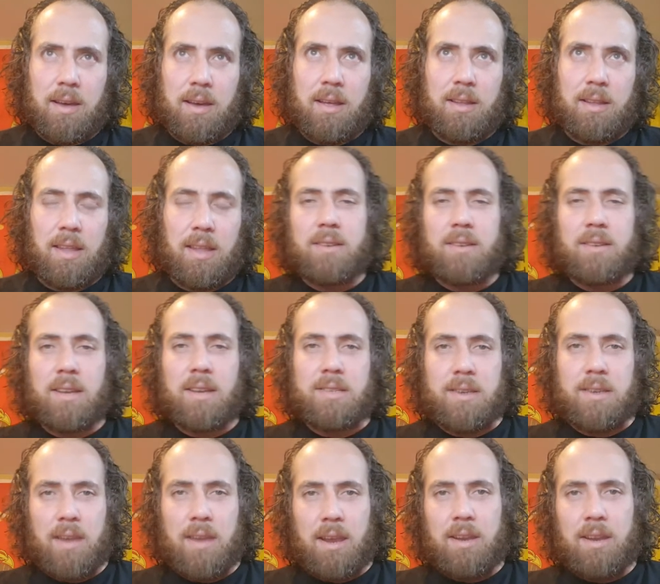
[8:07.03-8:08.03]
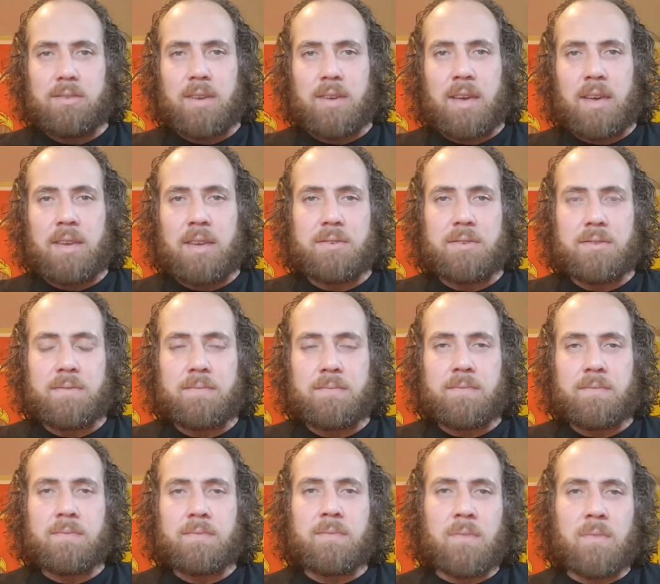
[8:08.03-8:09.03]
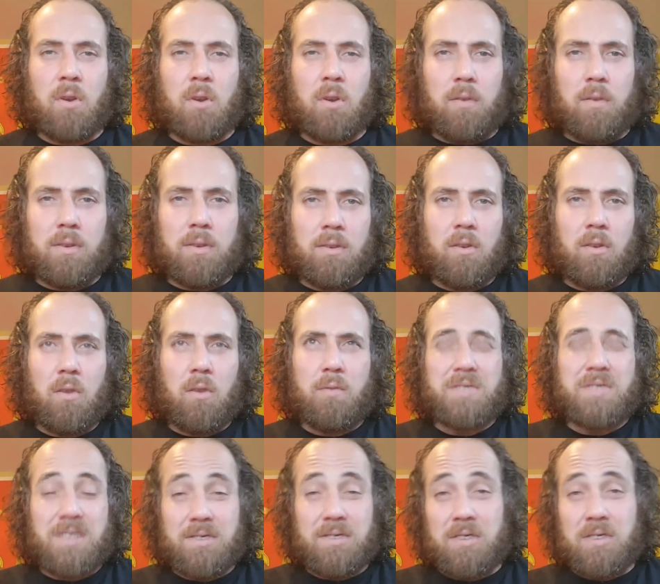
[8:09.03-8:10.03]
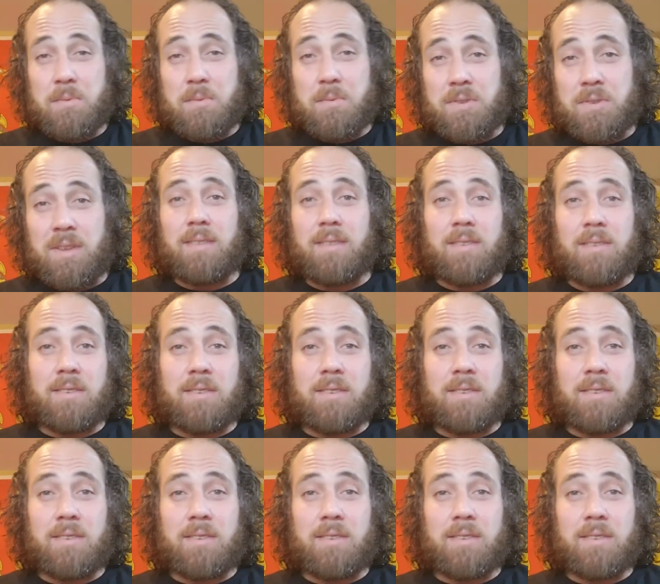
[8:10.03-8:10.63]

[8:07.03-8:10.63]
late 1980s, guys. Over 60%.